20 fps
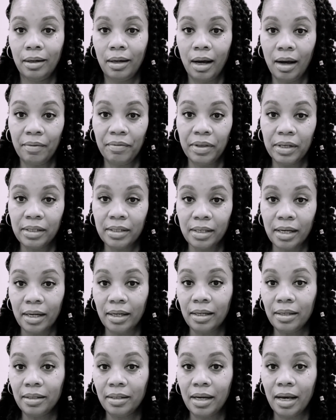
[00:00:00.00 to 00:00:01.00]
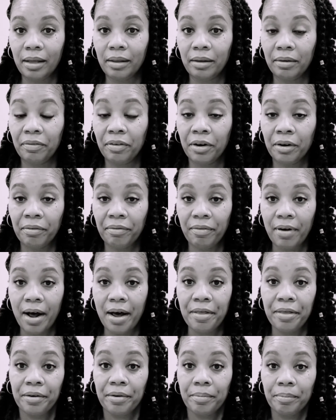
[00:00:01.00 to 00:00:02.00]
of the sudden death of her
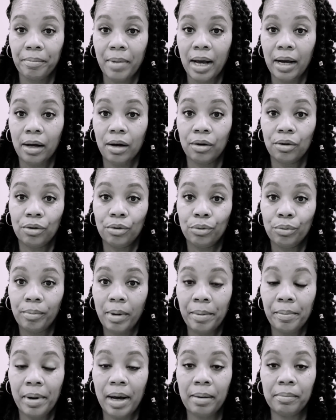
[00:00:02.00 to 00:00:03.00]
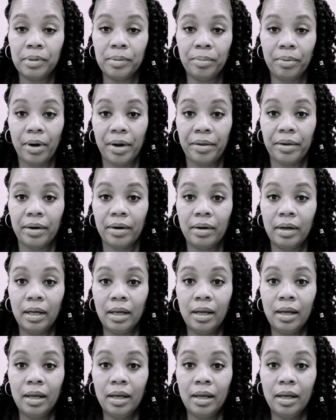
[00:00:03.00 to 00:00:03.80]
father, my uncle, my mom's brother.